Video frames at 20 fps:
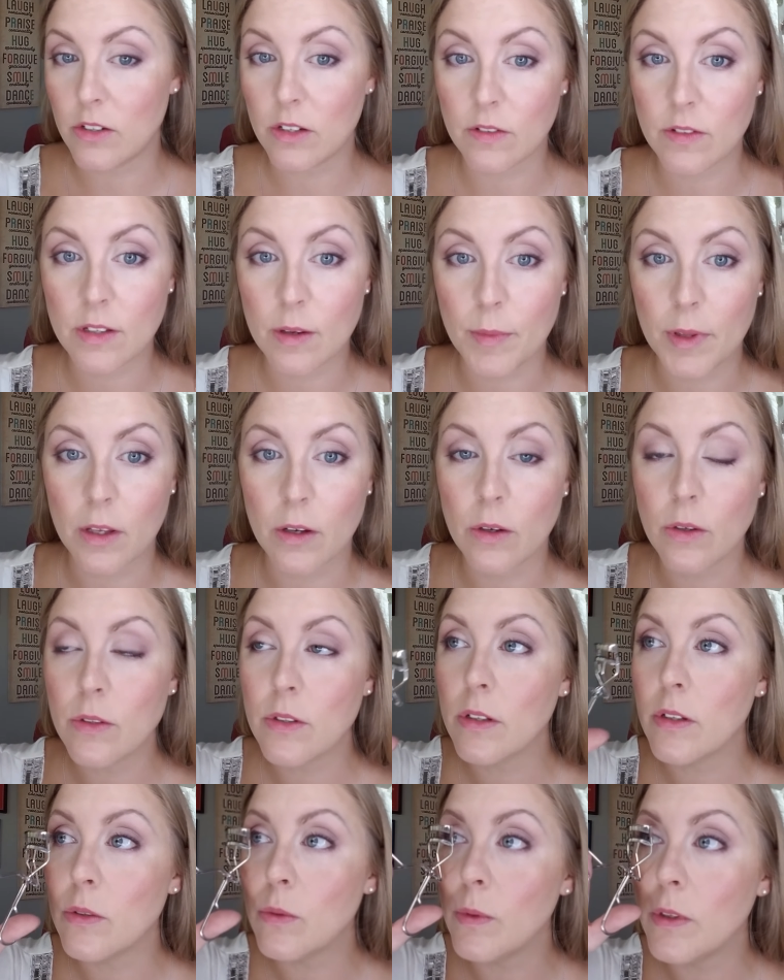of some of those
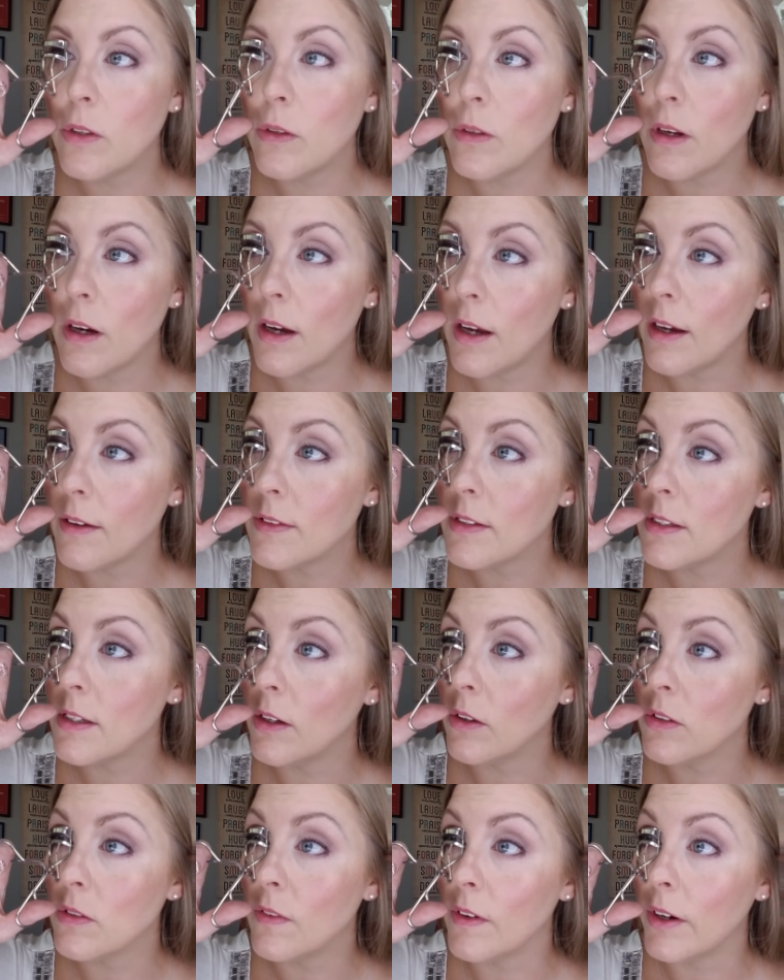because we do not have
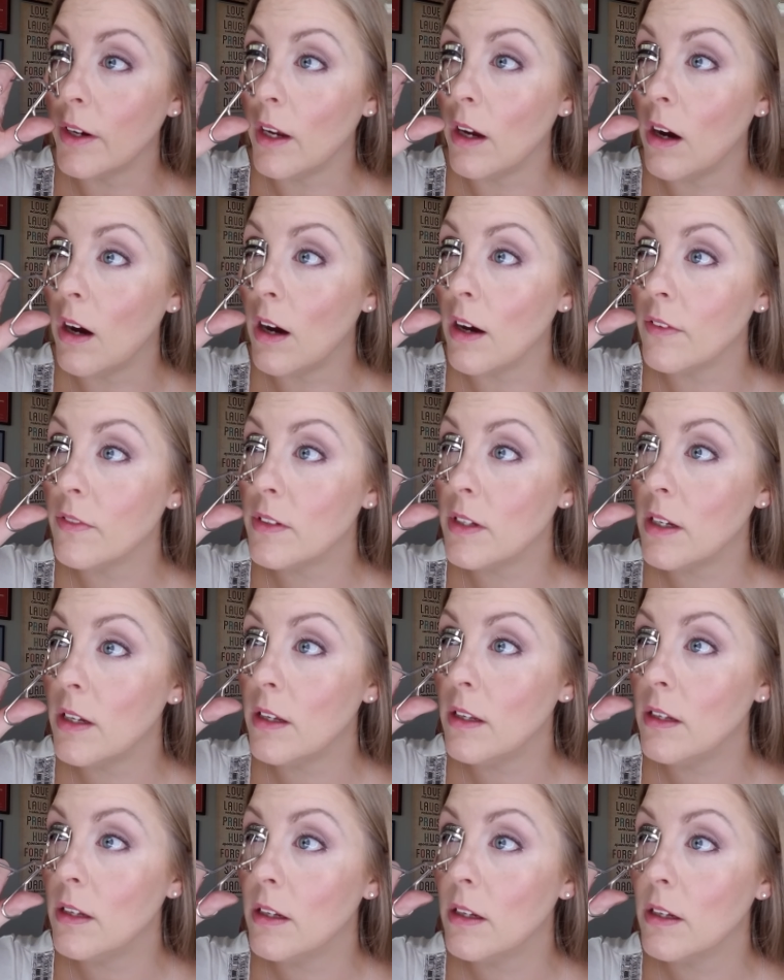sales very
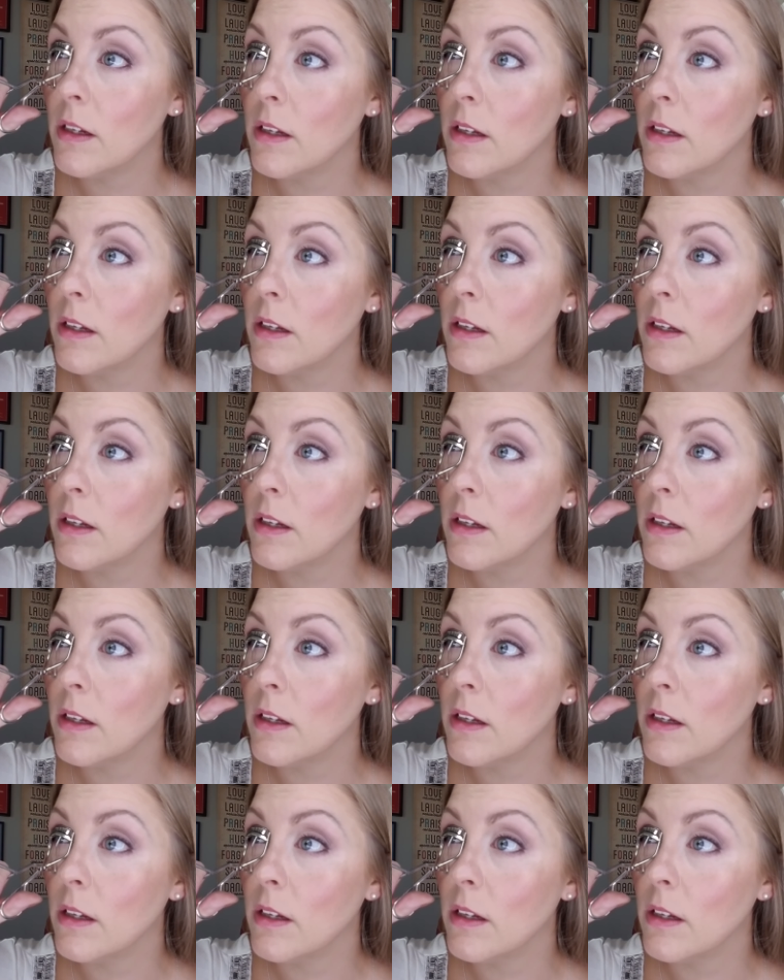often.